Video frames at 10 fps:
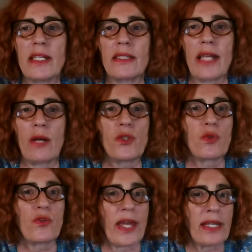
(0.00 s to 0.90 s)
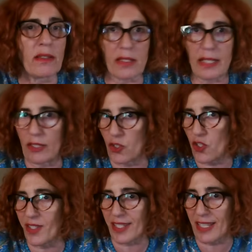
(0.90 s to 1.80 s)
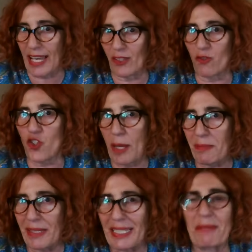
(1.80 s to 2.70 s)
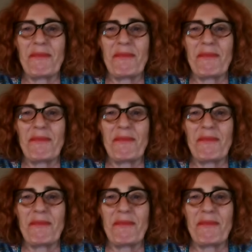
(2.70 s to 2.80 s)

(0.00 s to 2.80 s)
and now Uranus enters the sign of Gemini.